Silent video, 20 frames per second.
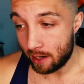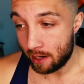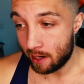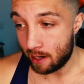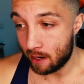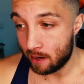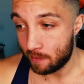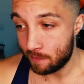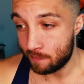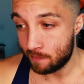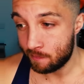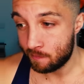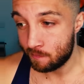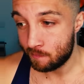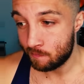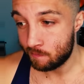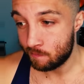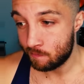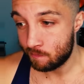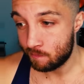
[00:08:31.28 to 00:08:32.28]
Don't
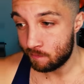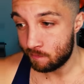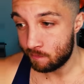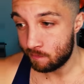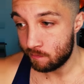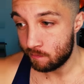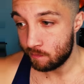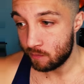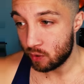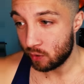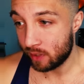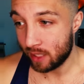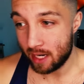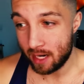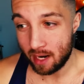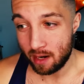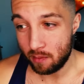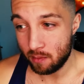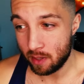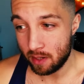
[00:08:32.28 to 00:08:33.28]

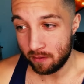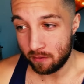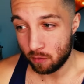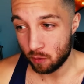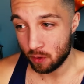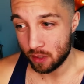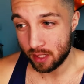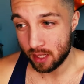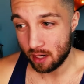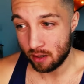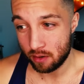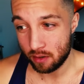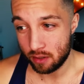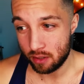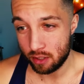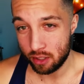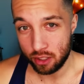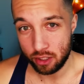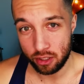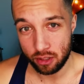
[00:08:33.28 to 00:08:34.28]
let anybody force that
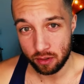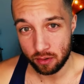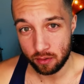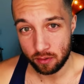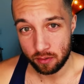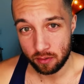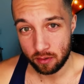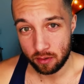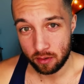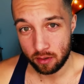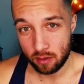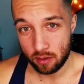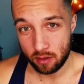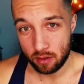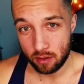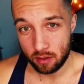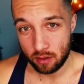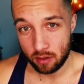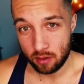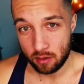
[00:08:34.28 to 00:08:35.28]
onto you.
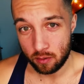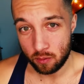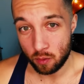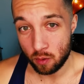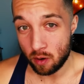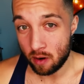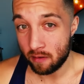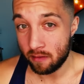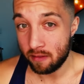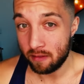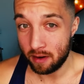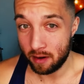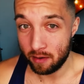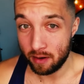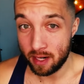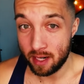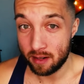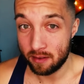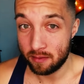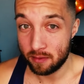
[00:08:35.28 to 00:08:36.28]
We're all
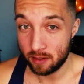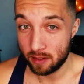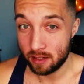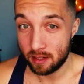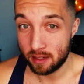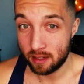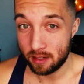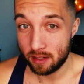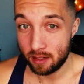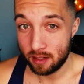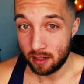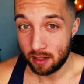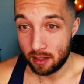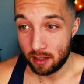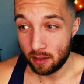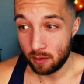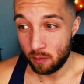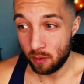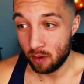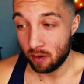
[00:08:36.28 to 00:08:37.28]
very different.
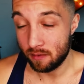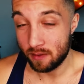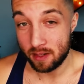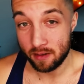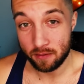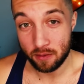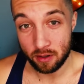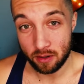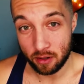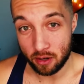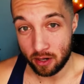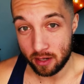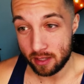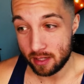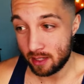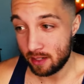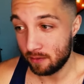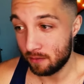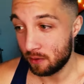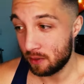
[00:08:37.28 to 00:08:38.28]
We all have different
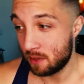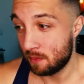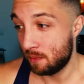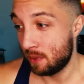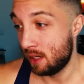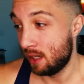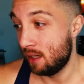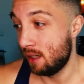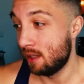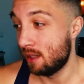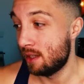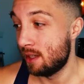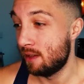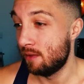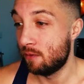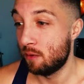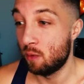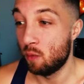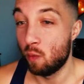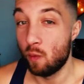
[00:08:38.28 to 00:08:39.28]
thoughts, different opinions,
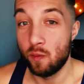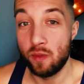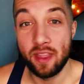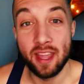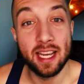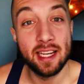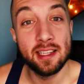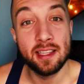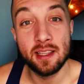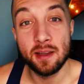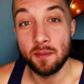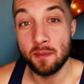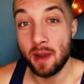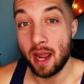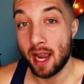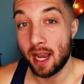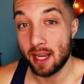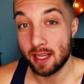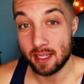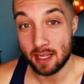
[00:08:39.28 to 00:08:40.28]
different things that
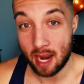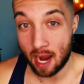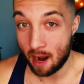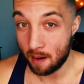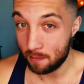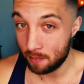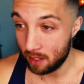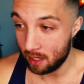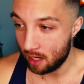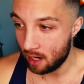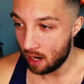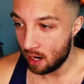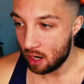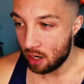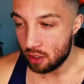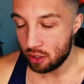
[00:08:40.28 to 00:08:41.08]
make us happy.